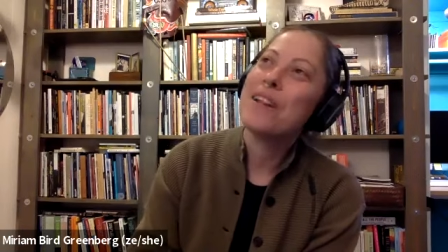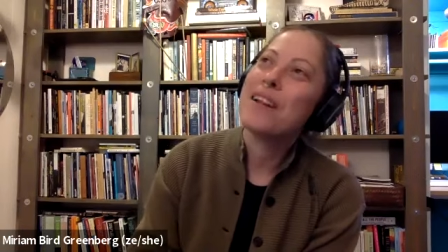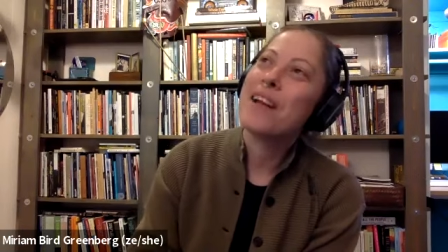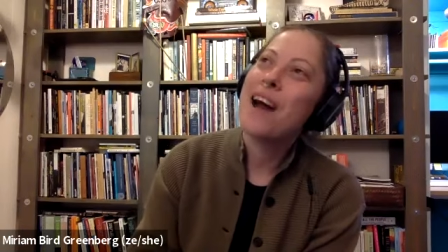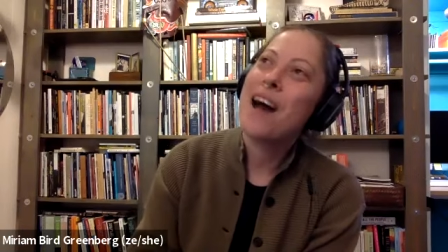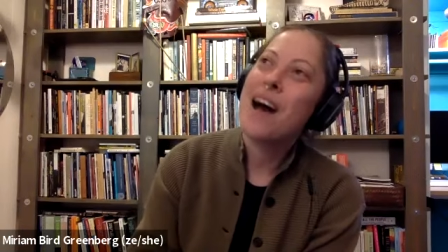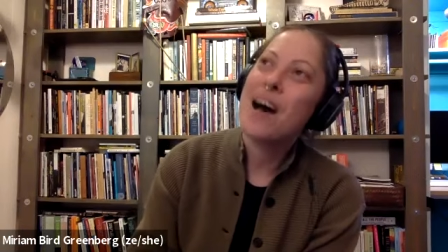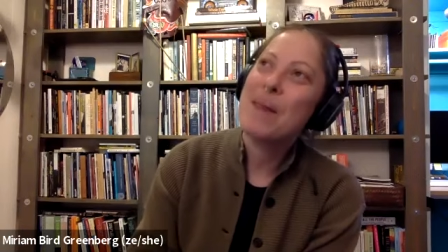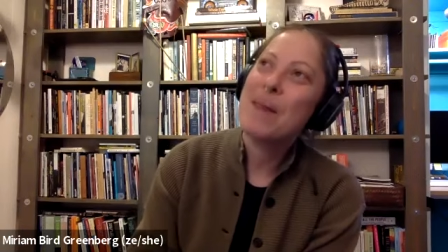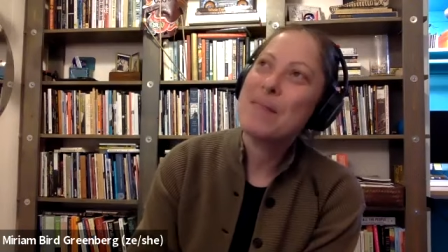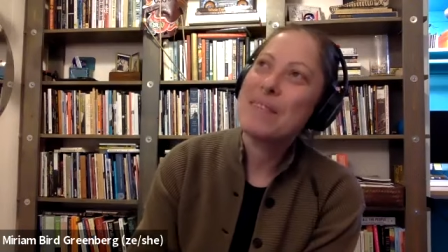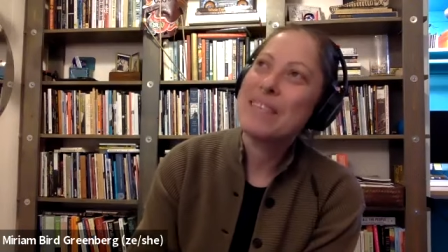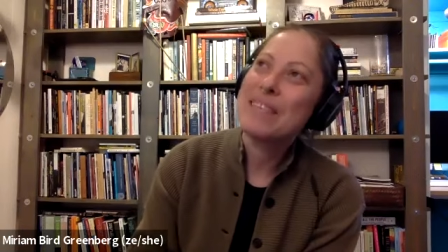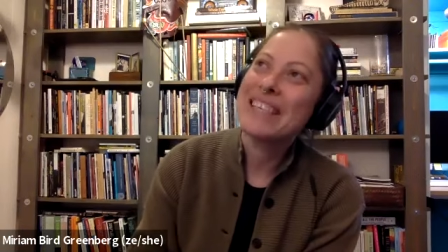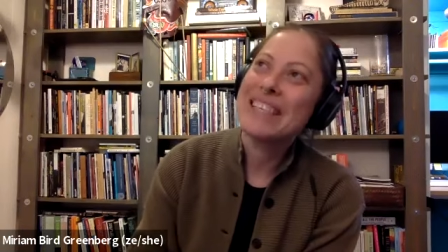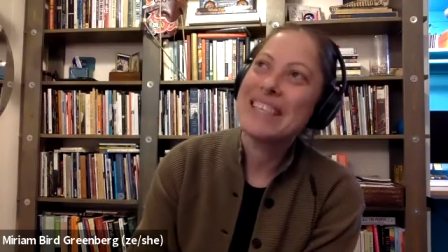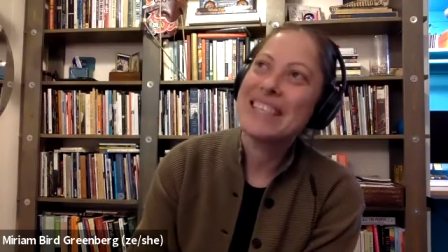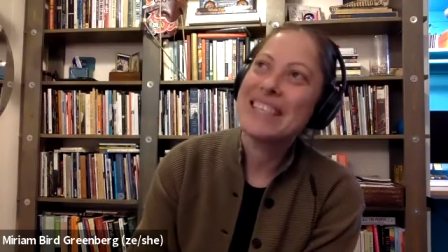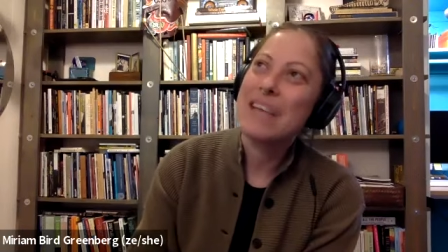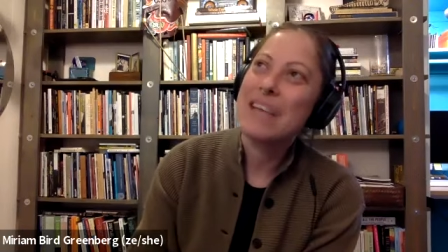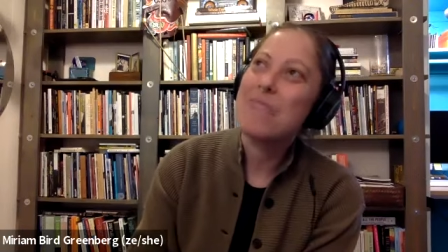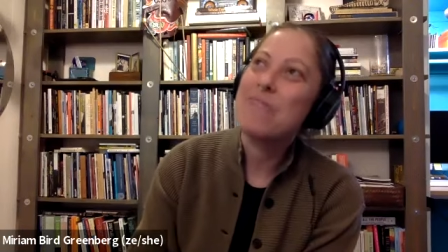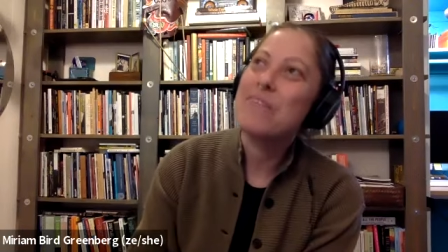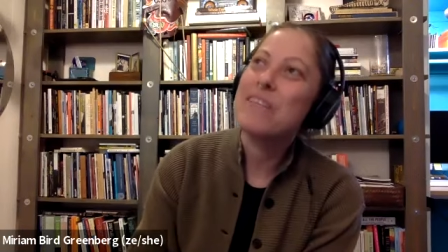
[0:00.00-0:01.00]
competent
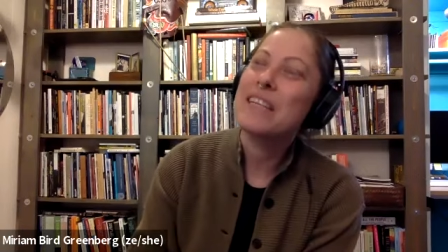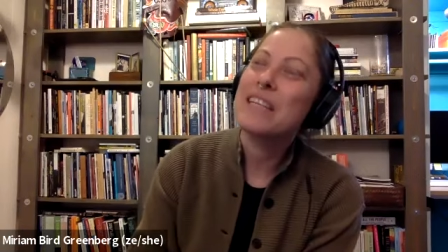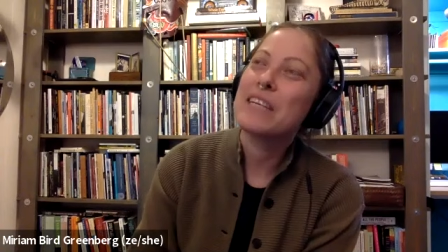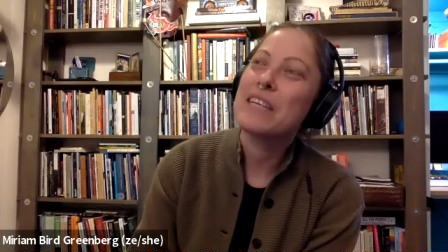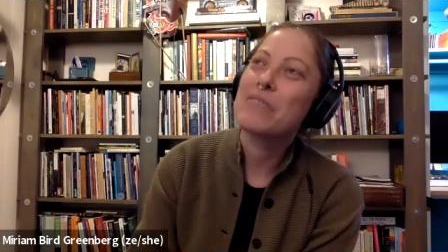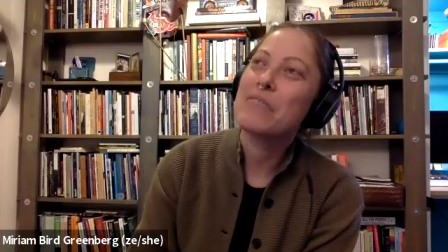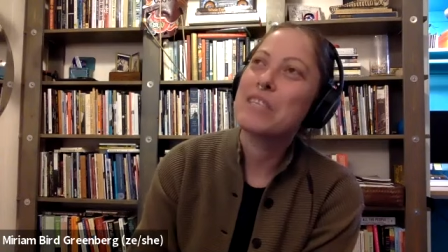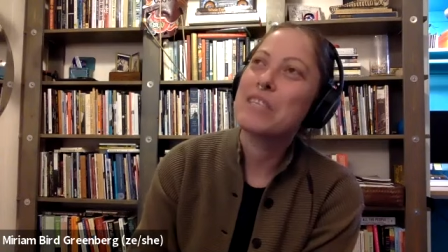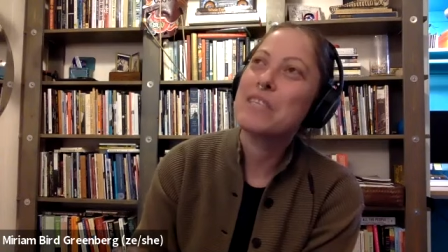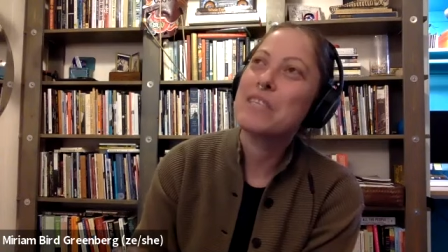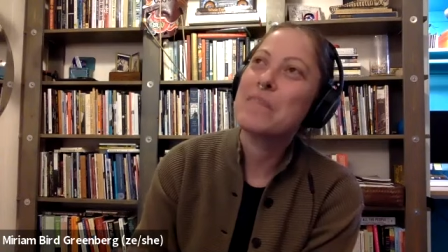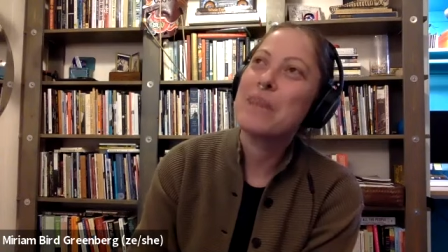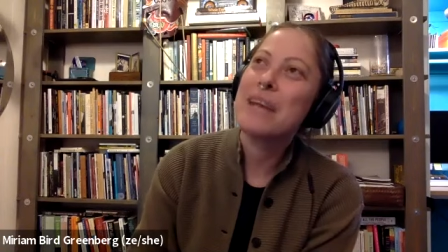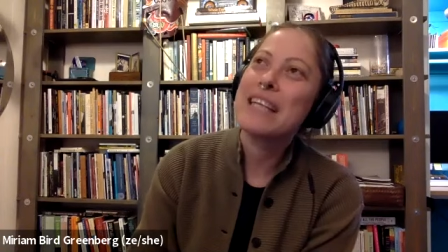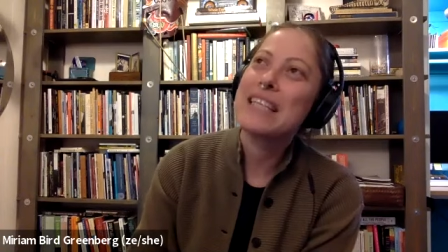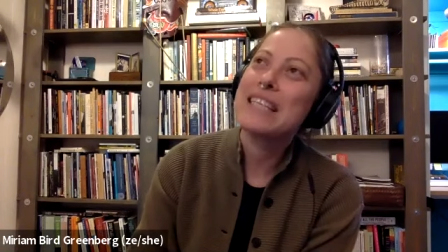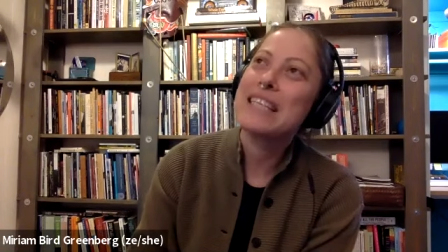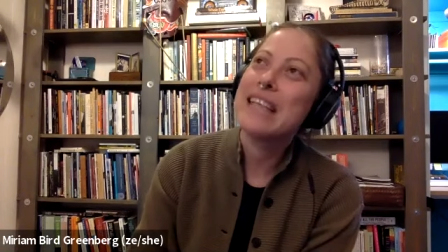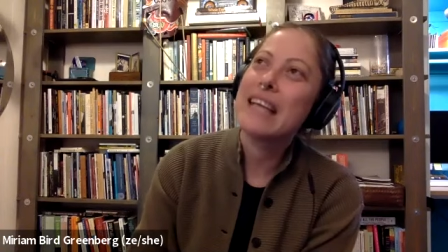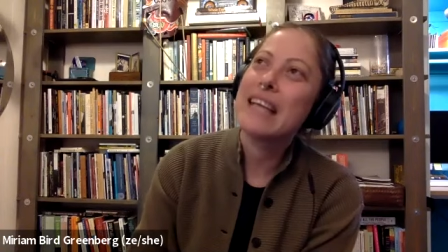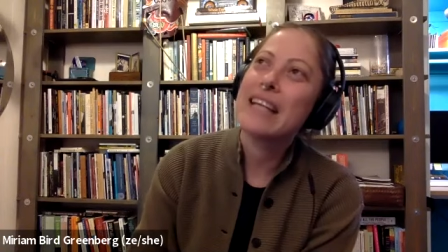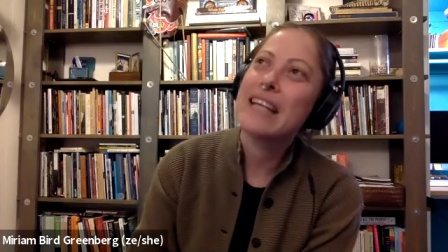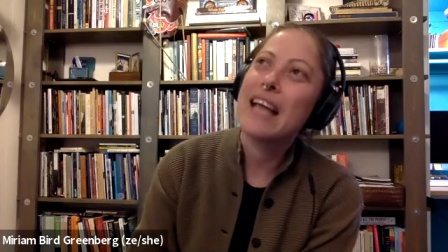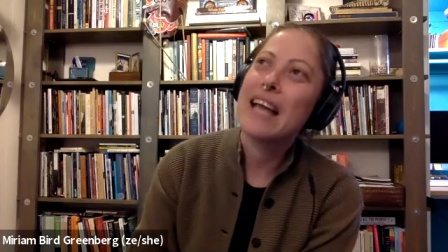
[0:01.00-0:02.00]
definitely respects
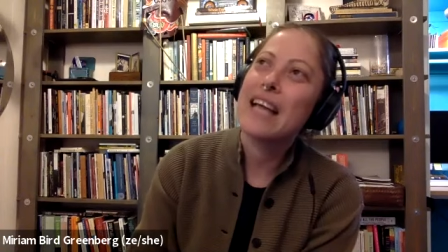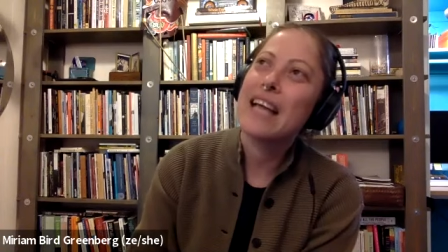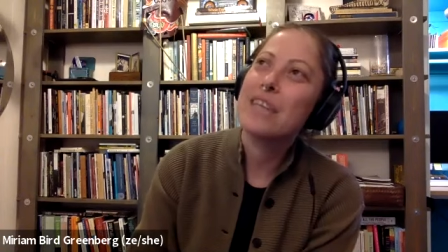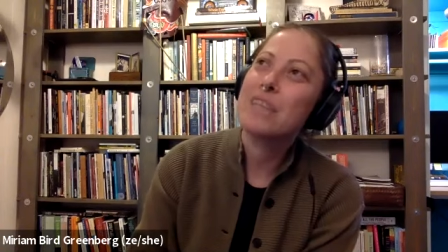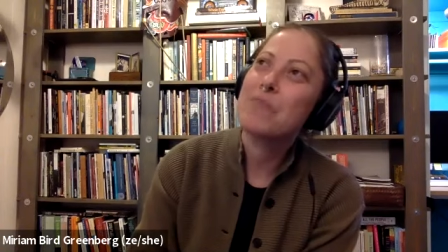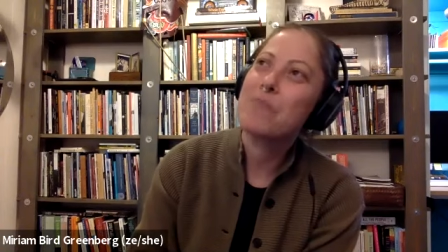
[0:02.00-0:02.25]
deadlines